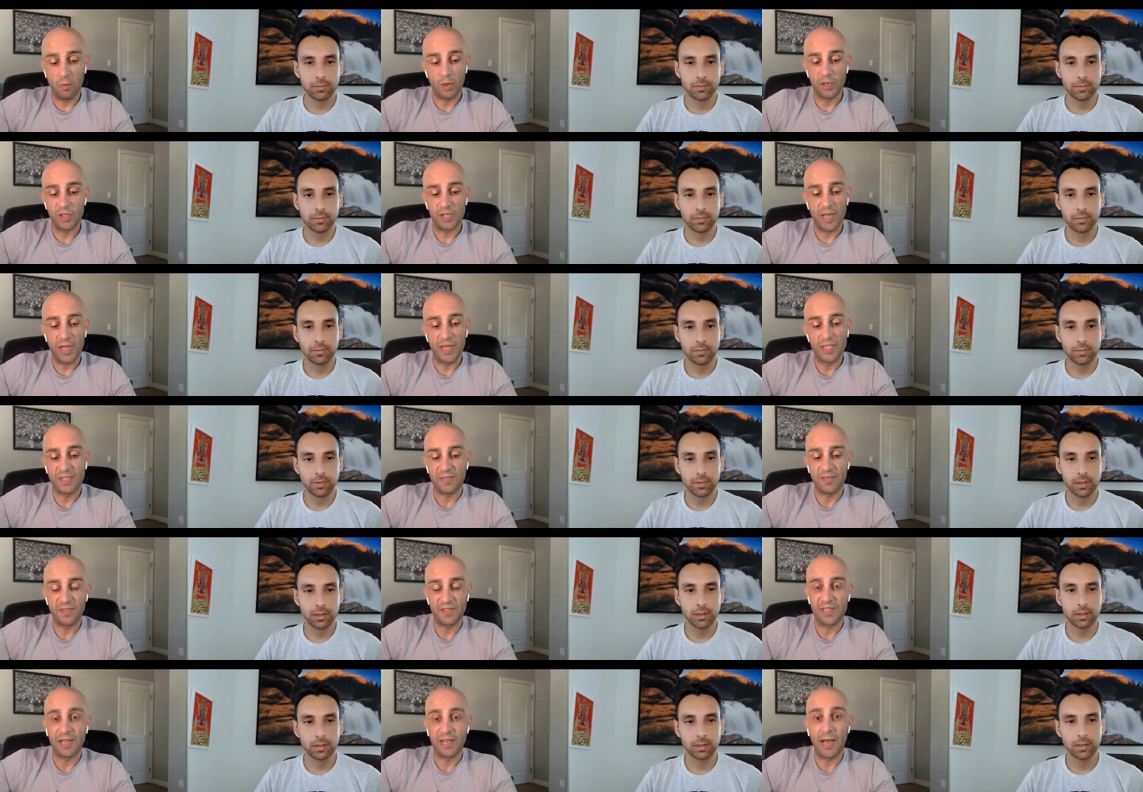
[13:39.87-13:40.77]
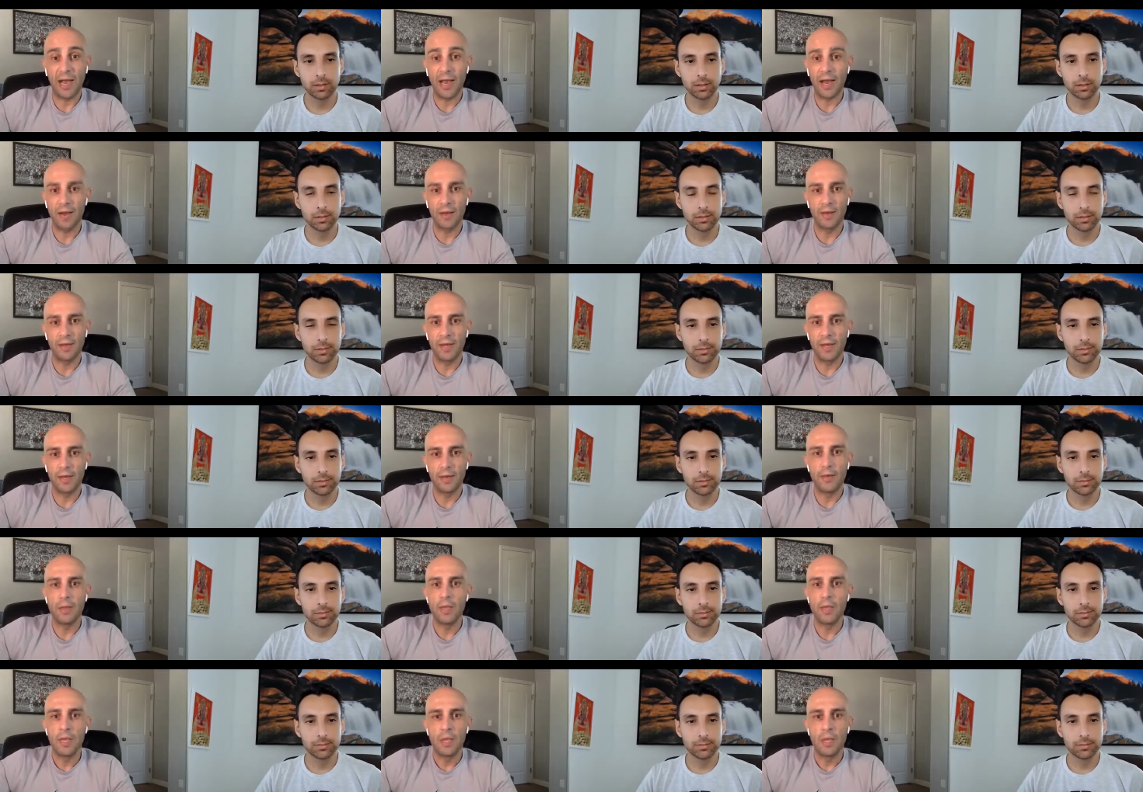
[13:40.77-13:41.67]
Speaker 1: worst case, if it's higher,
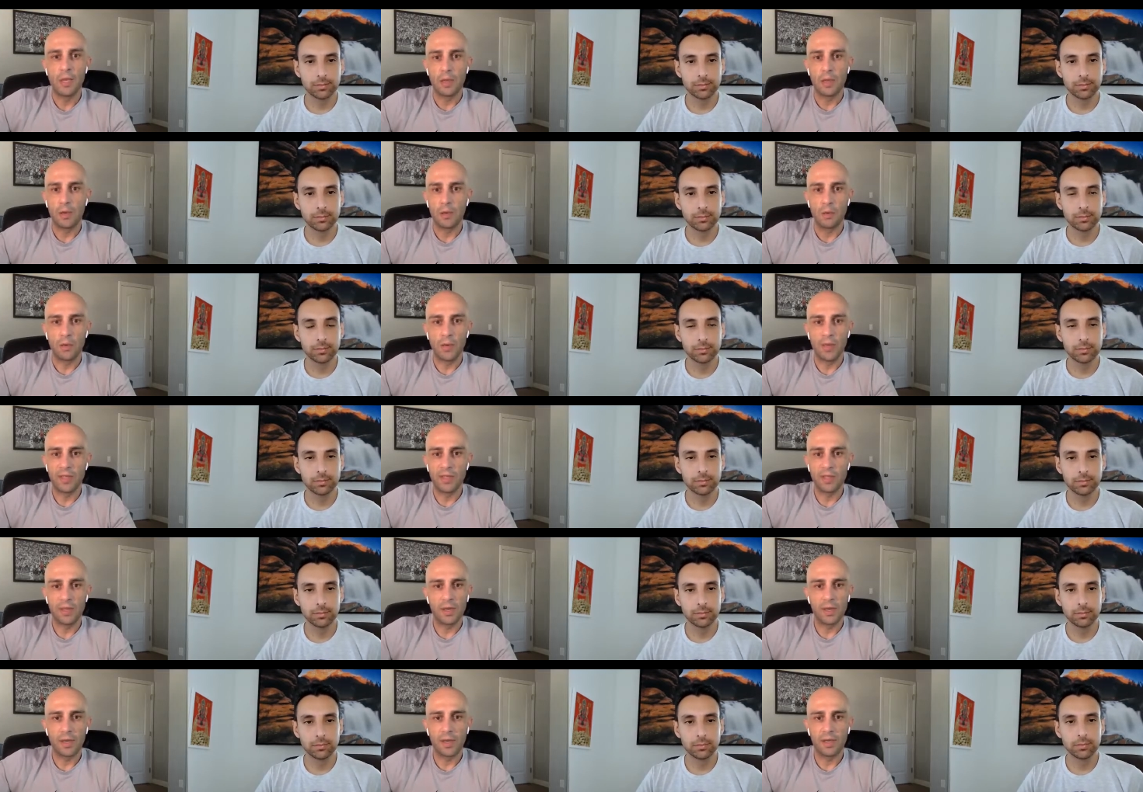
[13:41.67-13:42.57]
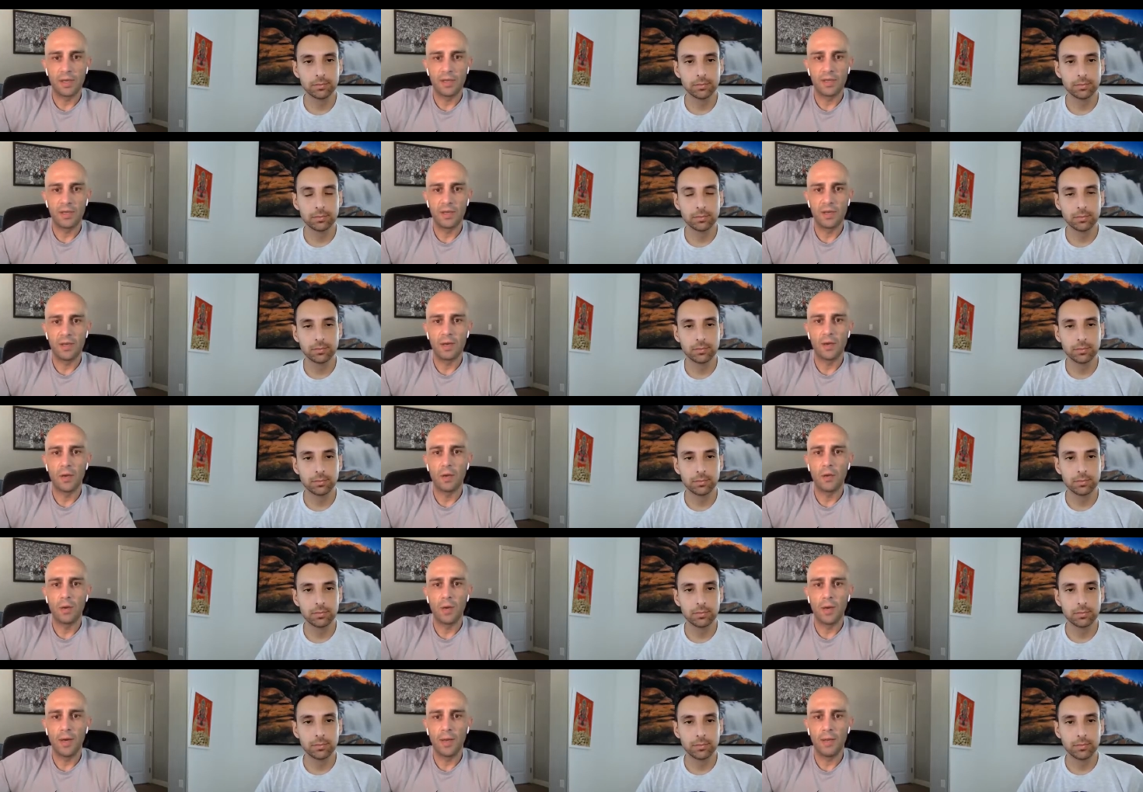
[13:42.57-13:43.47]
then rates are going to continue to
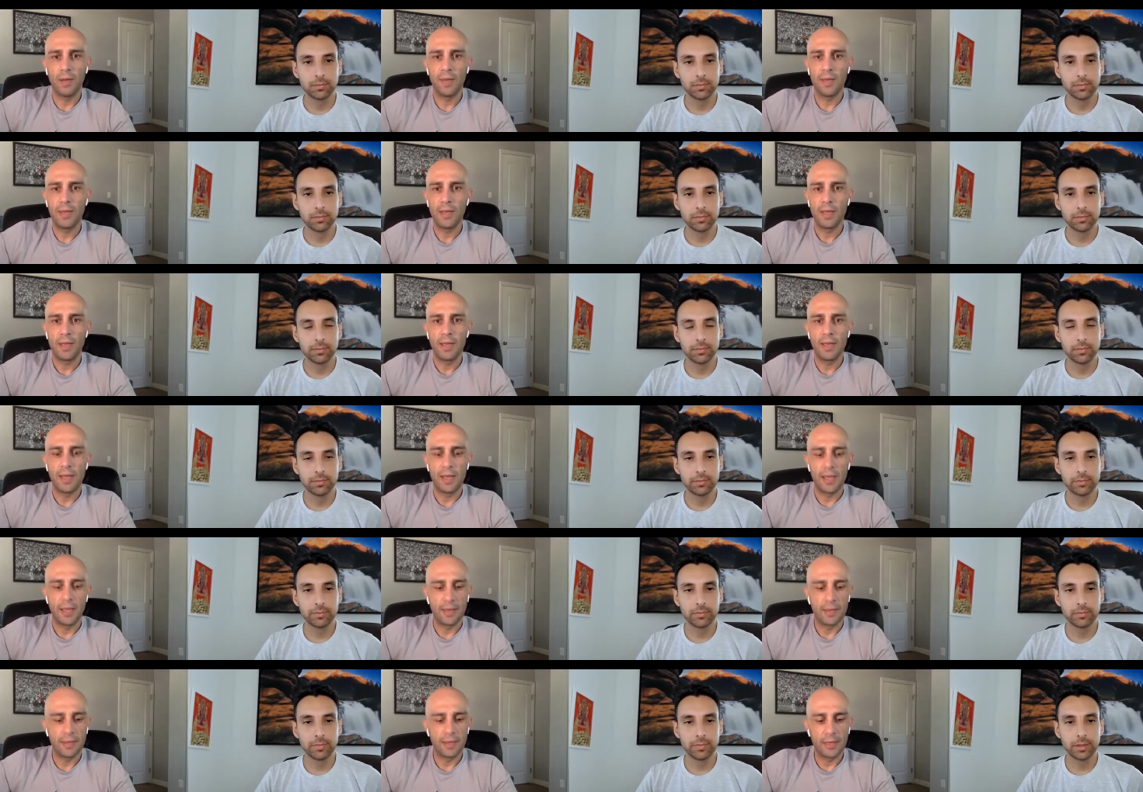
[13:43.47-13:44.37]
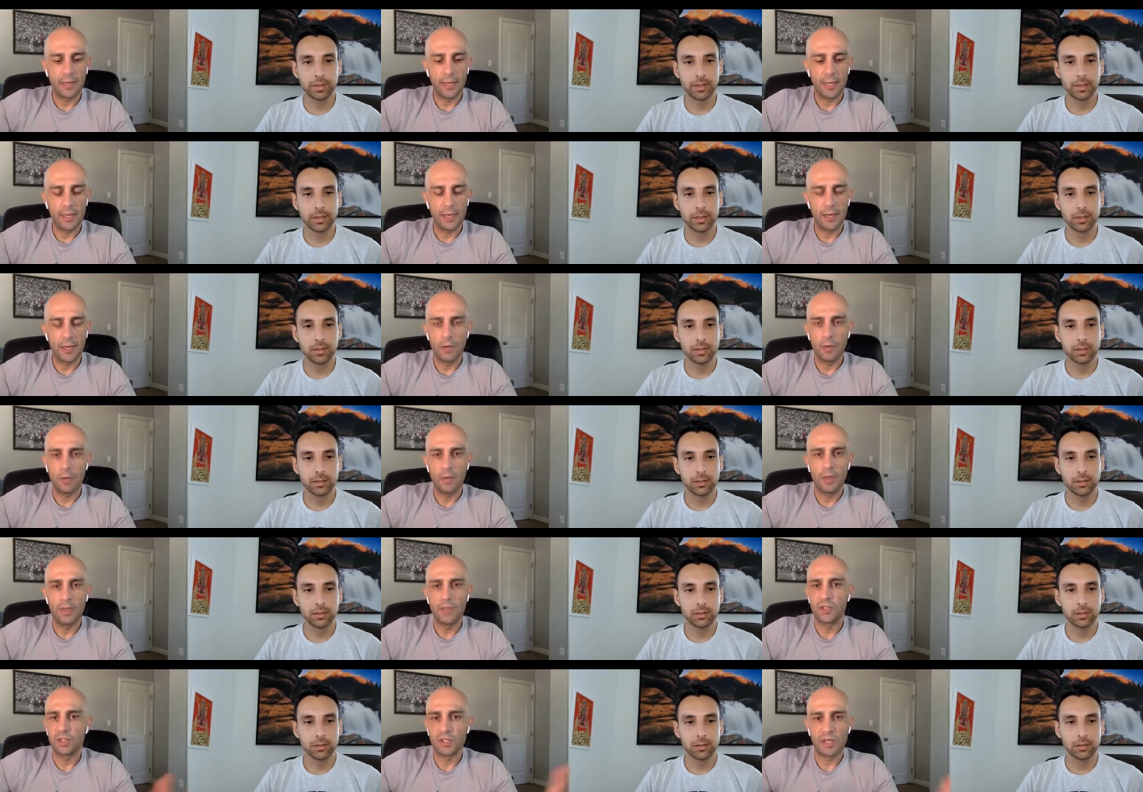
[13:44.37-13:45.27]
go up, and
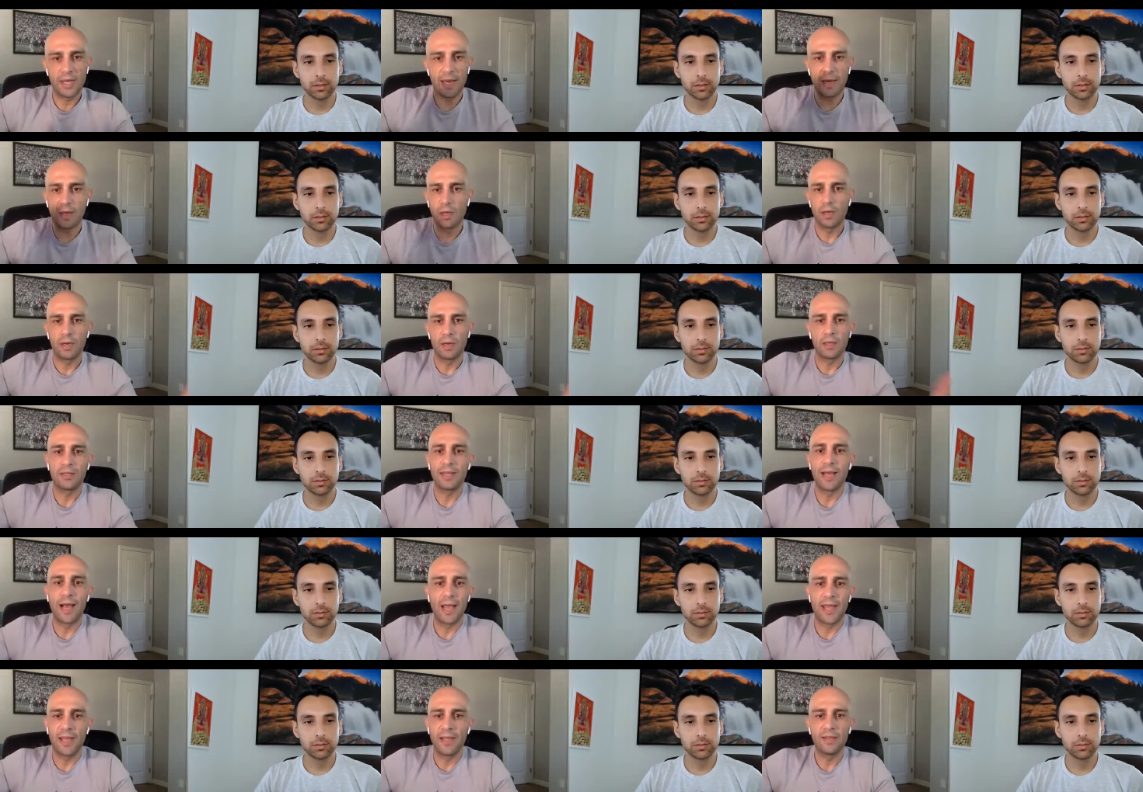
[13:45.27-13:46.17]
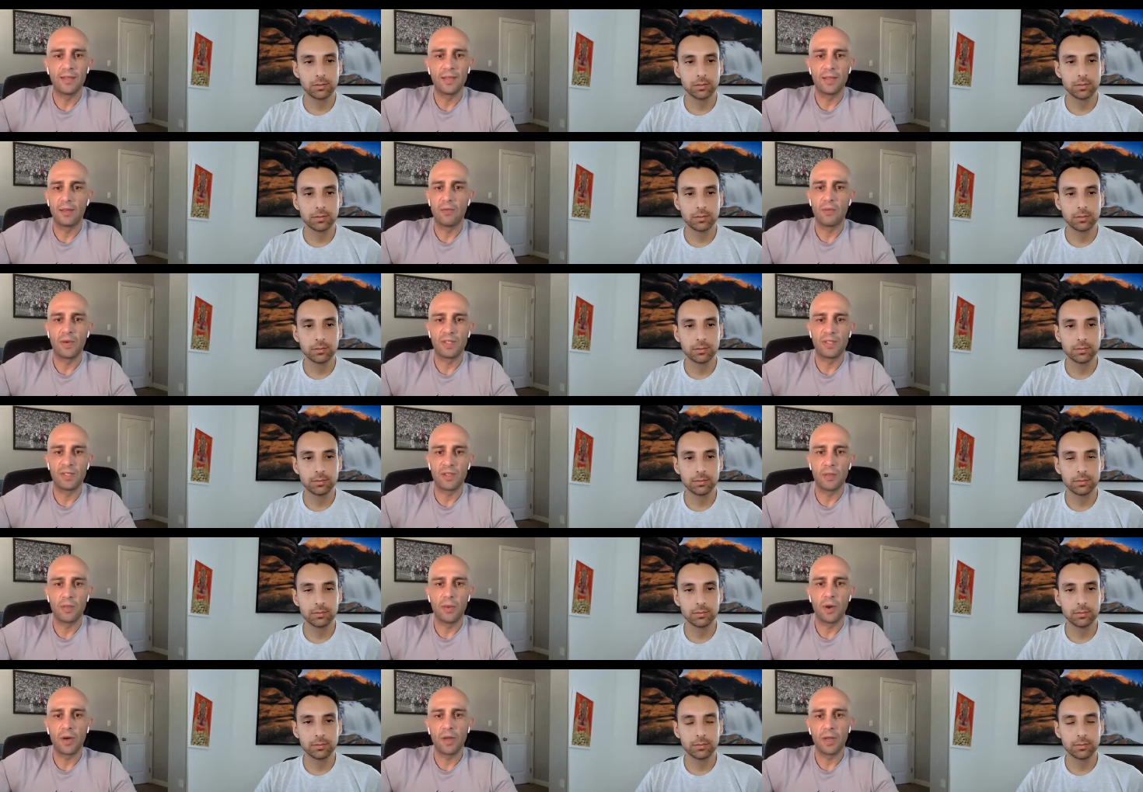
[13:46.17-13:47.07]
it just kind of tie into the rest
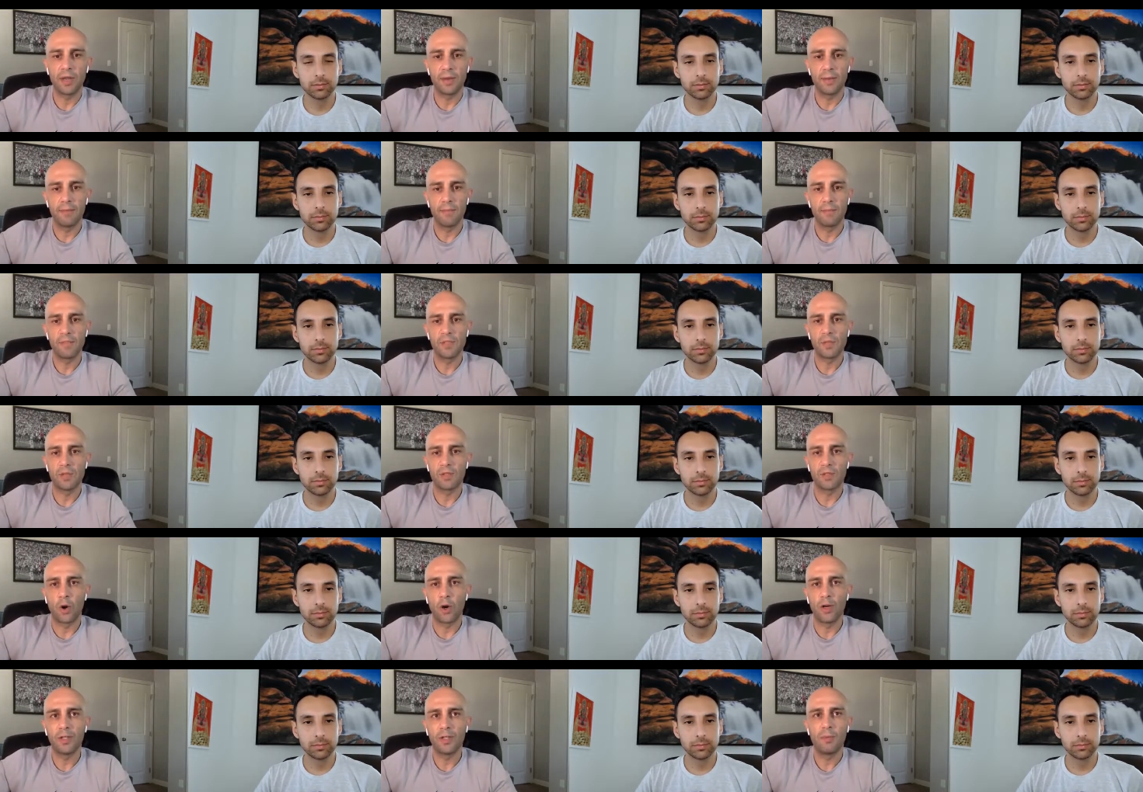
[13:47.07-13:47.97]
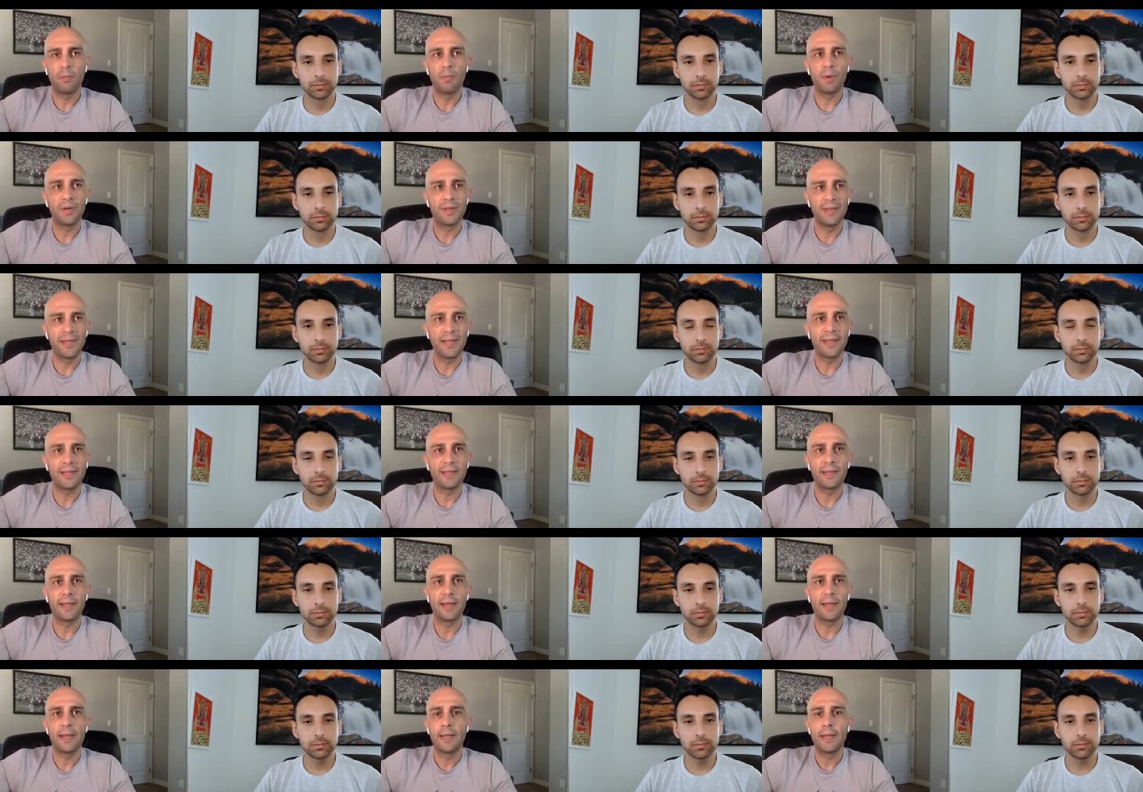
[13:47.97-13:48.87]
of the market. So it's hard to predict